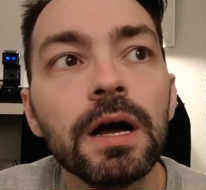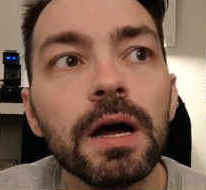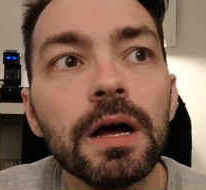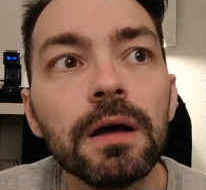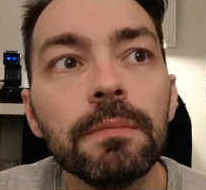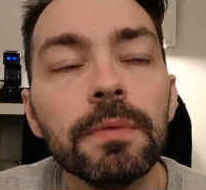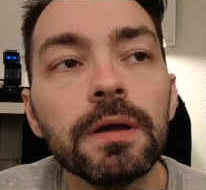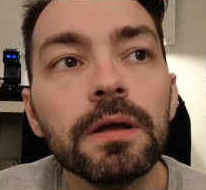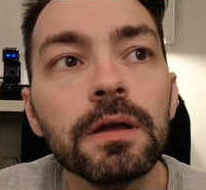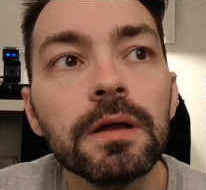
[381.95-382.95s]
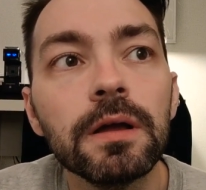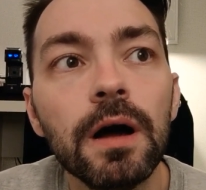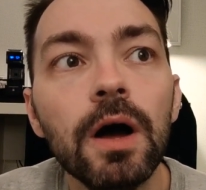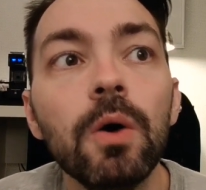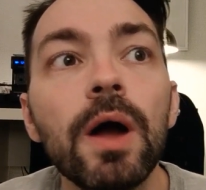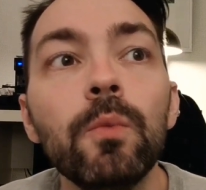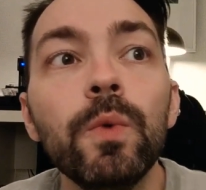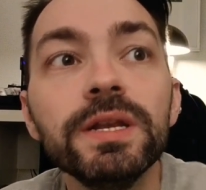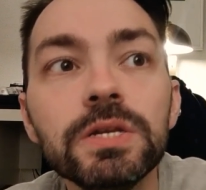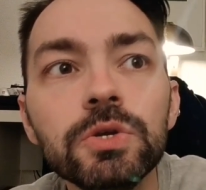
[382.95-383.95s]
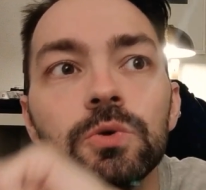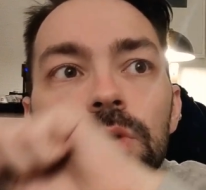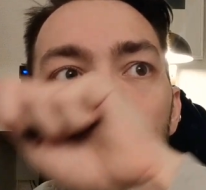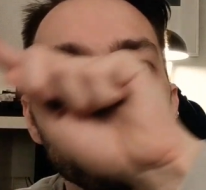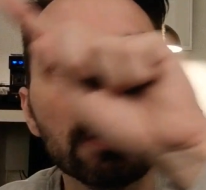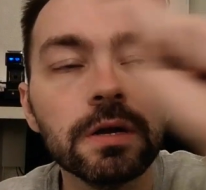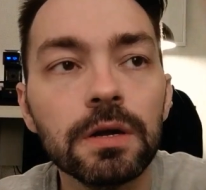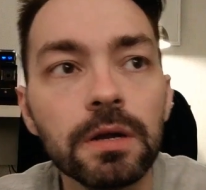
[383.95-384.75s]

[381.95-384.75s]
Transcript: I went to New York,